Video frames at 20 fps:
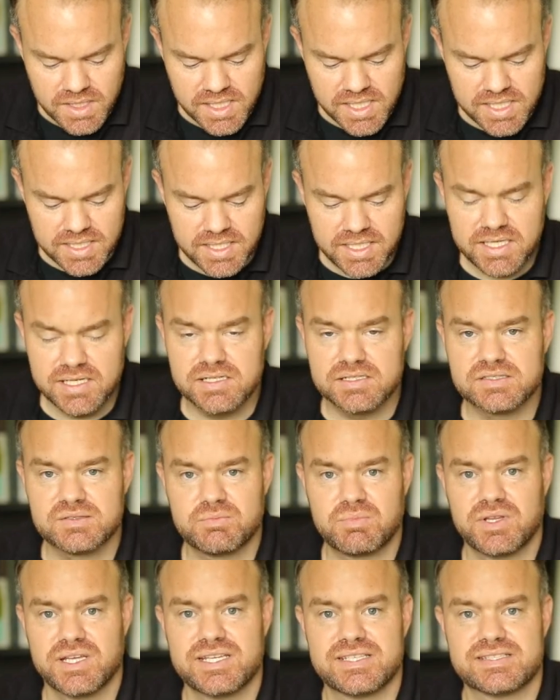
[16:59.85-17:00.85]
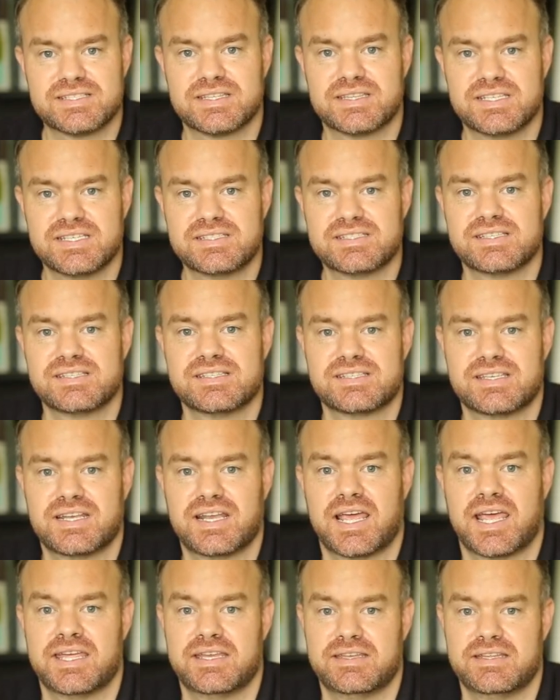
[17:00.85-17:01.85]
and he explains that this is an
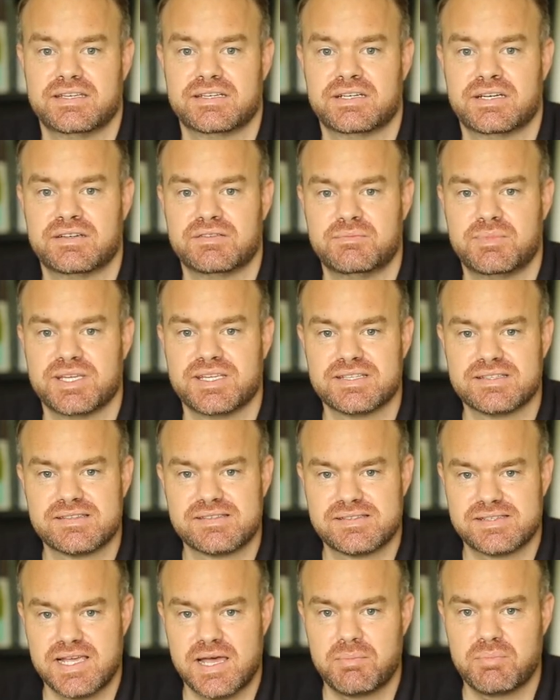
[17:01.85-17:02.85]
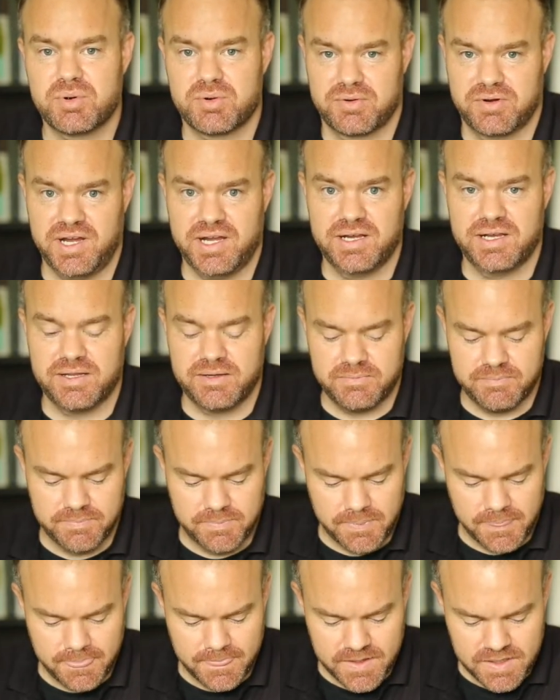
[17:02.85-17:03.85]
idea of being separated.
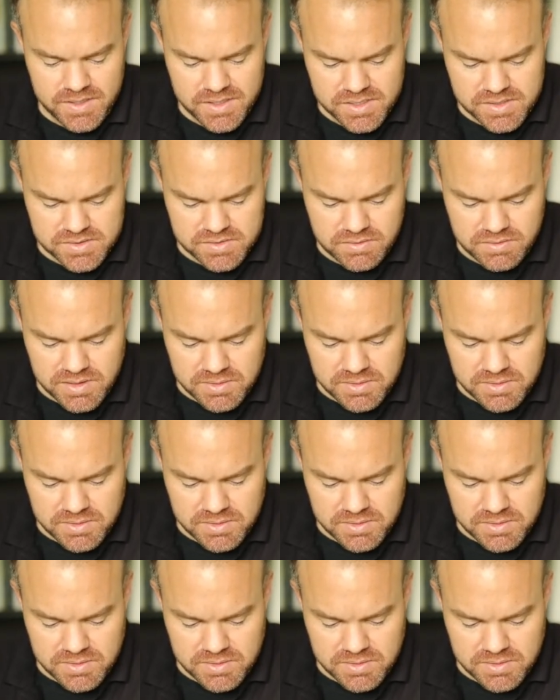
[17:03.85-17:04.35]
So